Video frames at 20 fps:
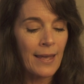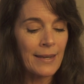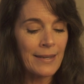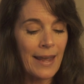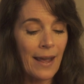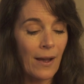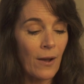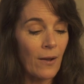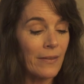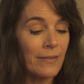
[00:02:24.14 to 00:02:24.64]

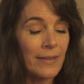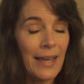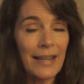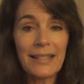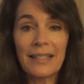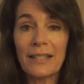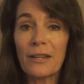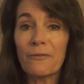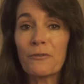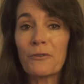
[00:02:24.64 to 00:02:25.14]
Now
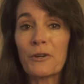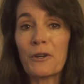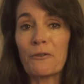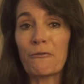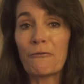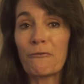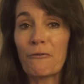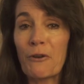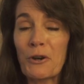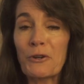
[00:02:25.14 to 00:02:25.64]
that's it for your
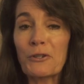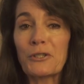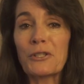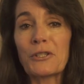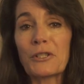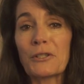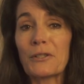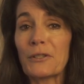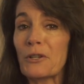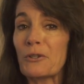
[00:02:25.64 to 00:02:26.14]

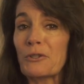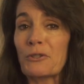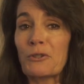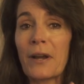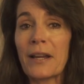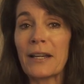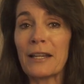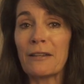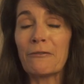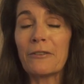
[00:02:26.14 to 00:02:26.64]
first little
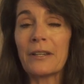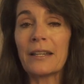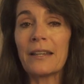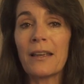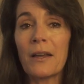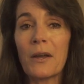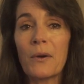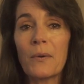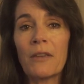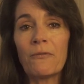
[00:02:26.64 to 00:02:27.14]
training
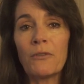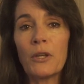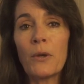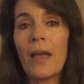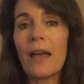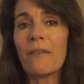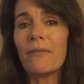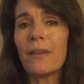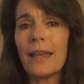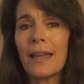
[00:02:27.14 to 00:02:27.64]
video. If you
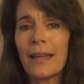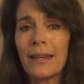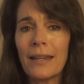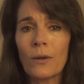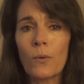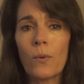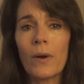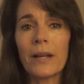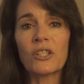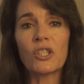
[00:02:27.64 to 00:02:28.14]
have any
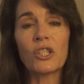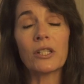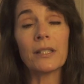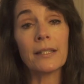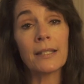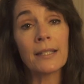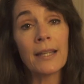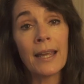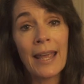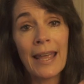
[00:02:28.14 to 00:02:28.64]

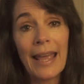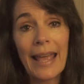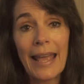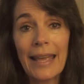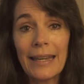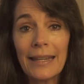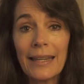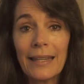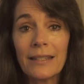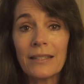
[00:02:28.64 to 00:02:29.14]
questions,
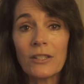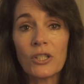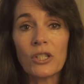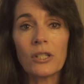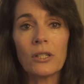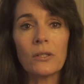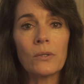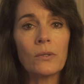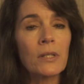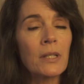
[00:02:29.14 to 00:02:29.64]
any
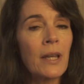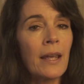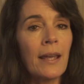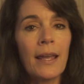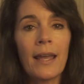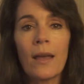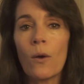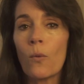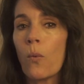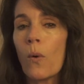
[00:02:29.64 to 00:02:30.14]
issues,
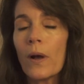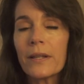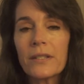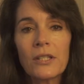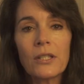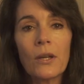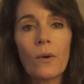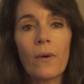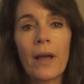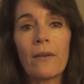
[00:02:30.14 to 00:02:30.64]

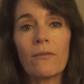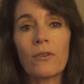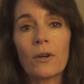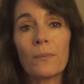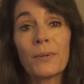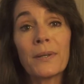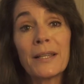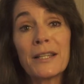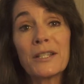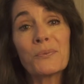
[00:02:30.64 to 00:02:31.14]
whatsoever,
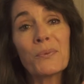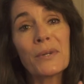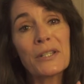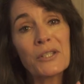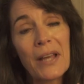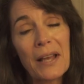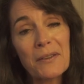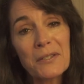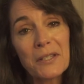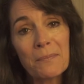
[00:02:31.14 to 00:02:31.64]
please
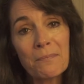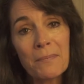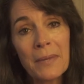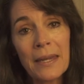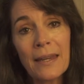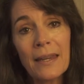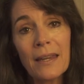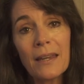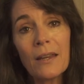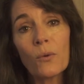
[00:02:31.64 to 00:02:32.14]
reach out to
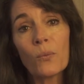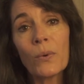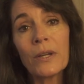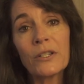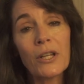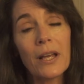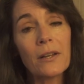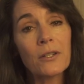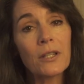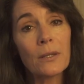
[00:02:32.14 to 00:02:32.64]
me,
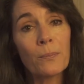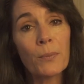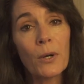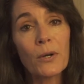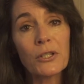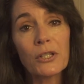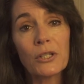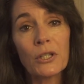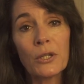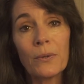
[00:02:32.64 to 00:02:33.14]
reach out to the
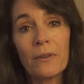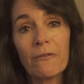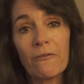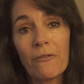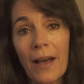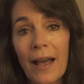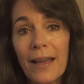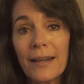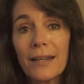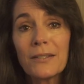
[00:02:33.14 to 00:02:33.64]
person who
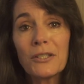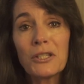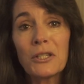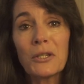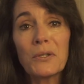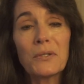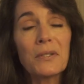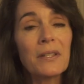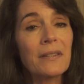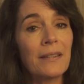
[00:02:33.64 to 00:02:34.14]
invited
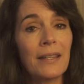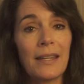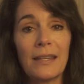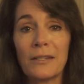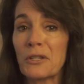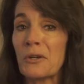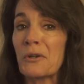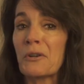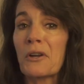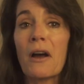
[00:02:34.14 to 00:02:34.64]
you to the
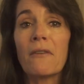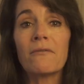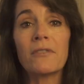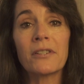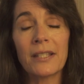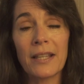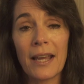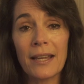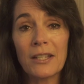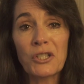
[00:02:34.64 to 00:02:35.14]
Ketone
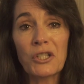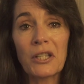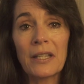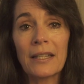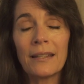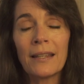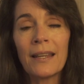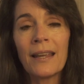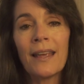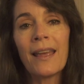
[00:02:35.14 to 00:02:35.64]

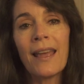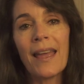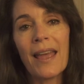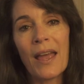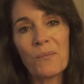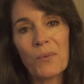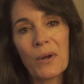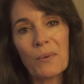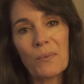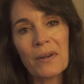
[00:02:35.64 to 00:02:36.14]
Conversation,
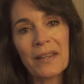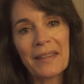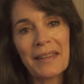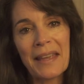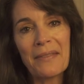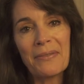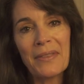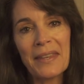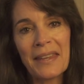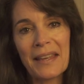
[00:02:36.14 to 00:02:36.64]
and we will
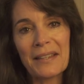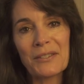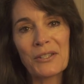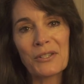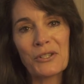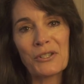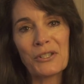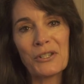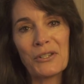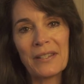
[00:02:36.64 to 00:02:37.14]
get the
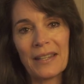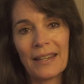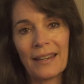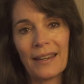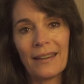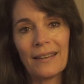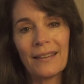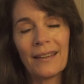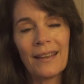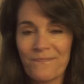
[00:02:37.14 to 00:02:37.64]
answers you
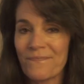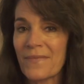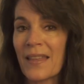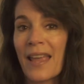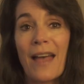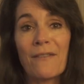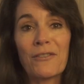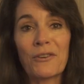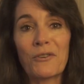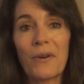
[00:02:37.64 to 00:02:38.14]
need.
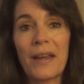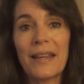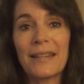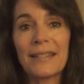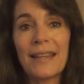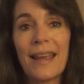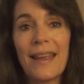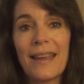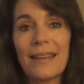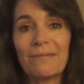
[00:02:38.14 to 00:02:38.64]
Have a great
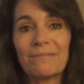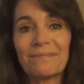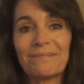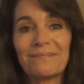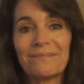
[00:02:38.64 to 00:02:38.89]
day.